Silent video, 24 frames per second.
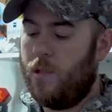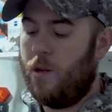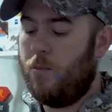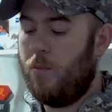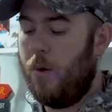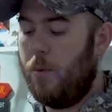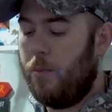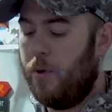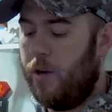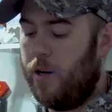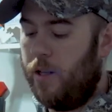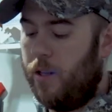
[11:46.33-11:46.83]

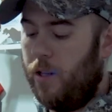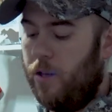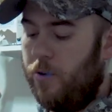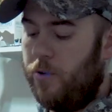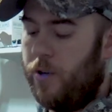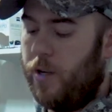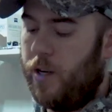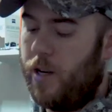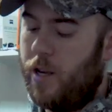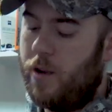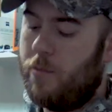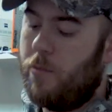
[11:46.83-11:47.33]
My buddy
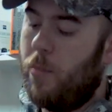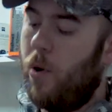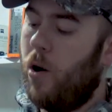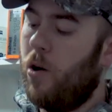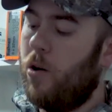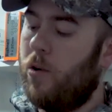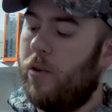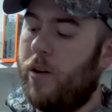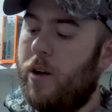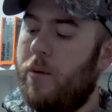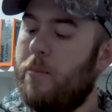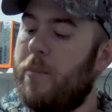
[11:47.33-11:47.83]
Logan, he
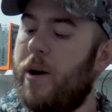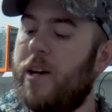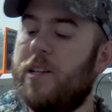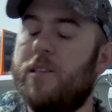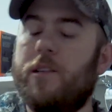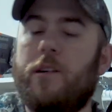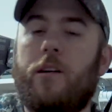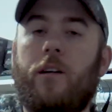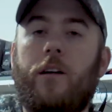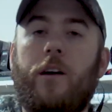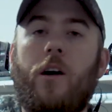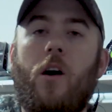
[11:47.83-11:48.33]
borrowed it
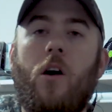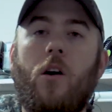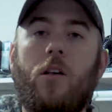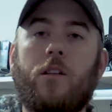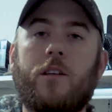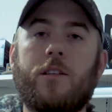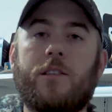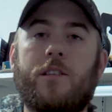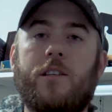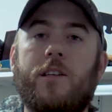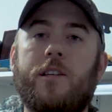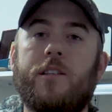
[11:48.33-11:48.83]
basically
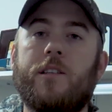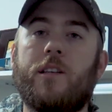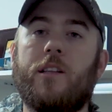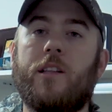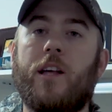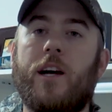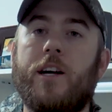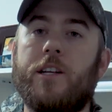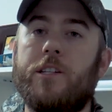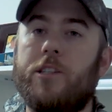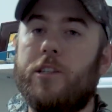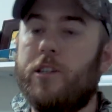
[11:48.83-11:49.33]
all season
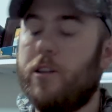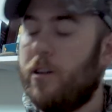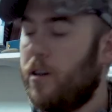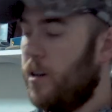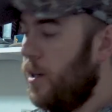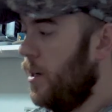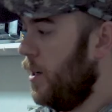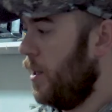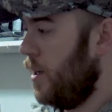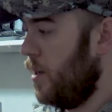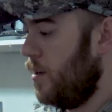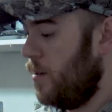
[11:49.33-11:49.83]
last year,
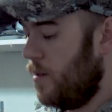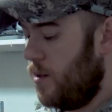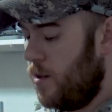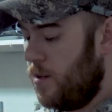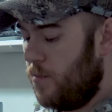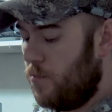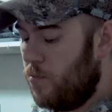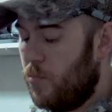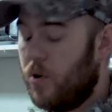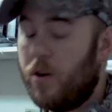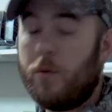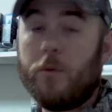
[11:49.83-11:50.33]
and he
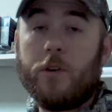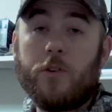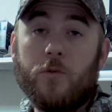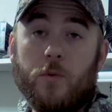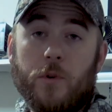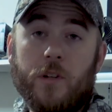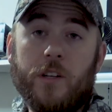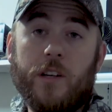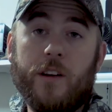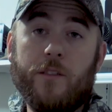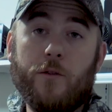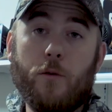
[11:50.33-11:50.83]
pretty much
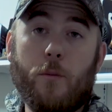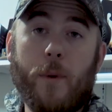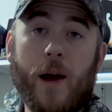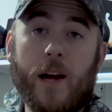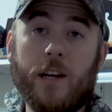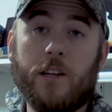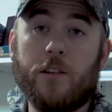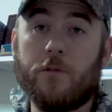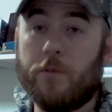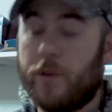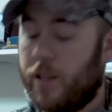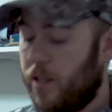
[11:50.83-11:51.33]
wouldn't give it
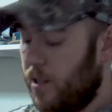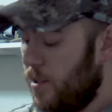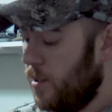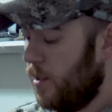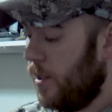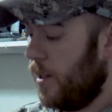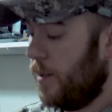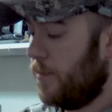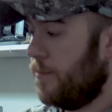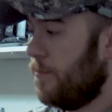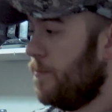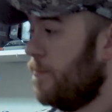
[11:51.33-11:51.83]
back to me
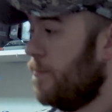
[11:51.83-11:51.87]
until I